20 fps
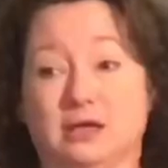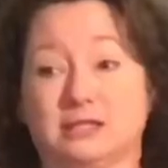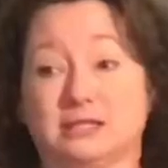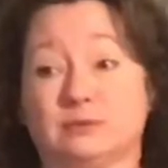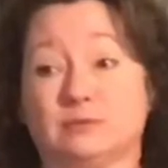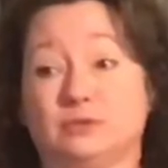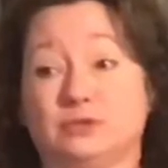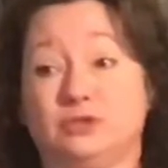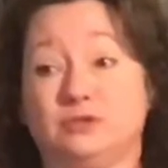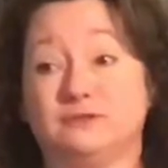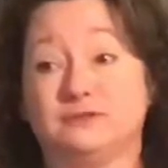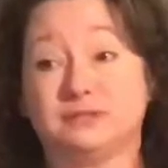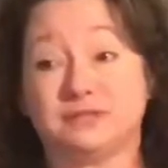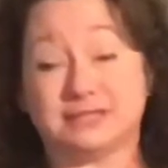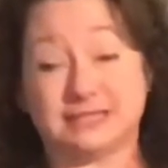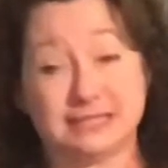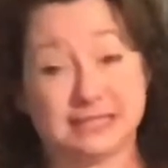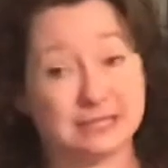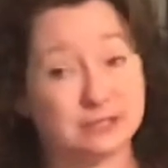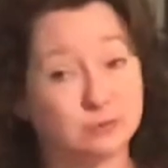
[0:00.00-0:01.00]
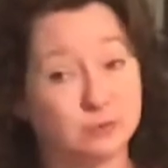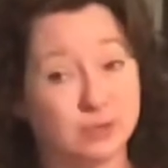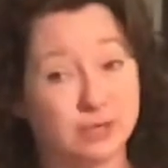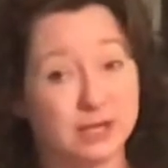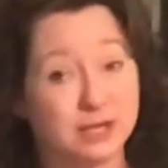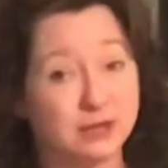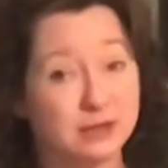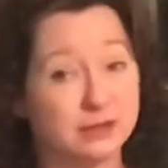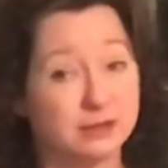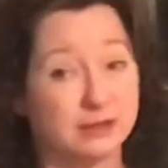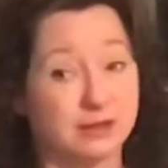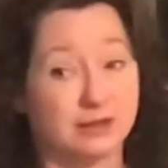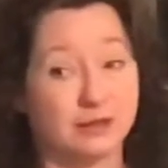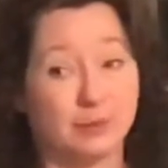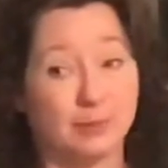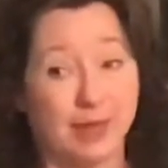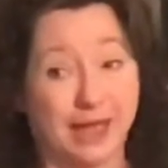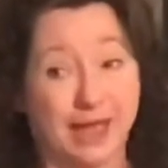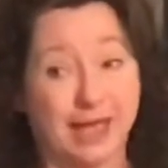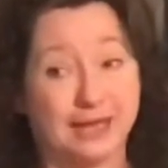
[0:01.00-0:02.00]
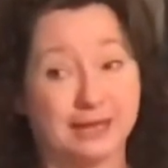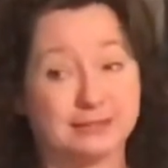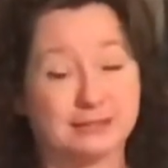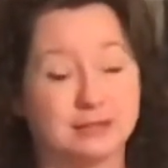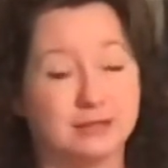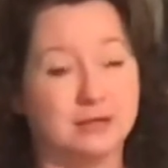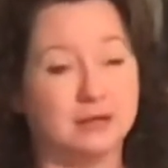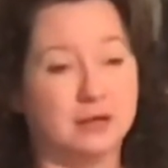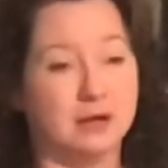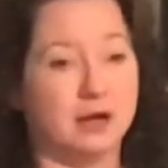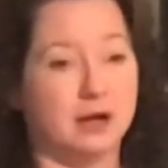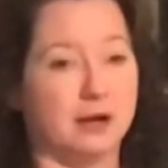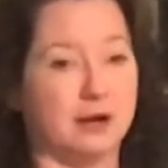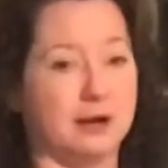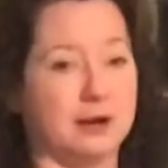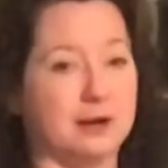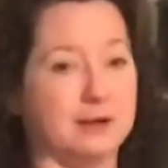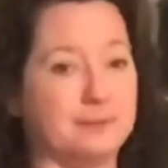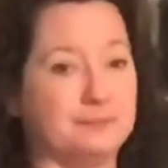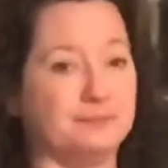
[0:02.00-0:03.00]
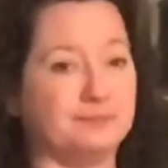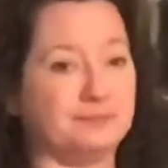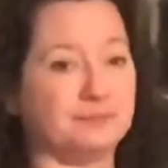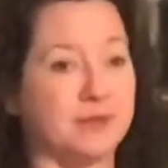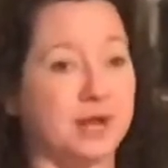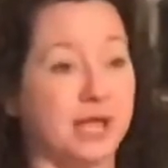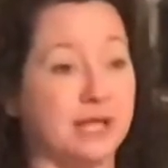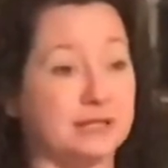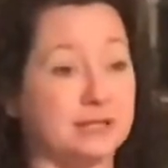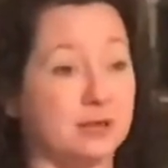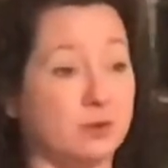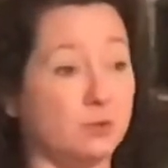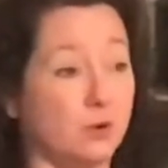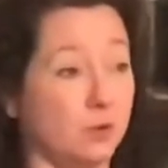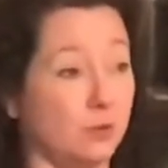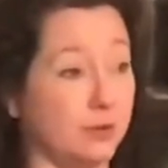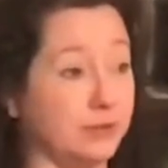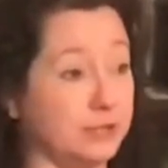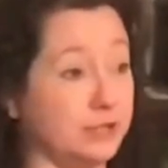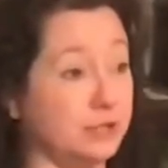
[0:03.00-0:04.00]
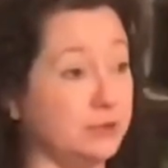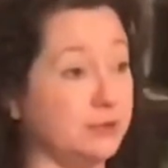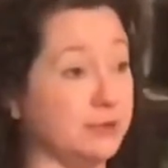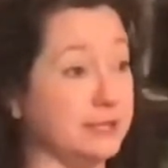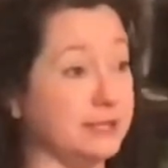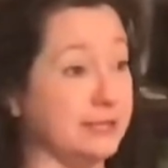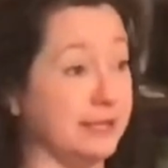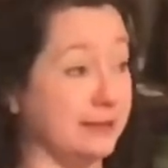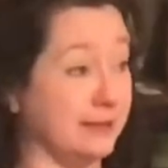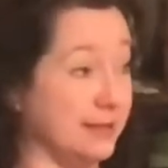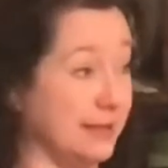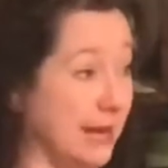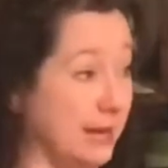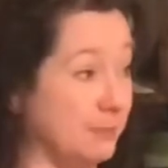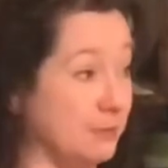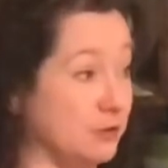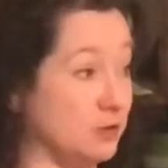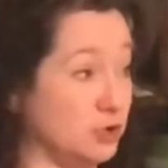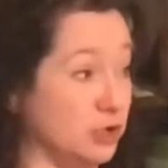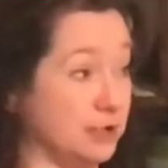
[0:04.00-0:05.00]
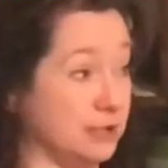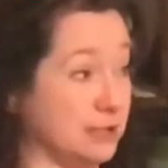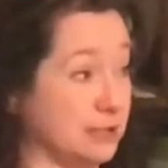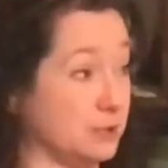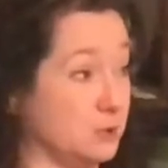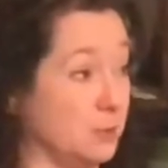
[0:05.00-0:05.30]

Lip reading: someone you've sinned with in the past. And so what we do is, in the name of Jesus,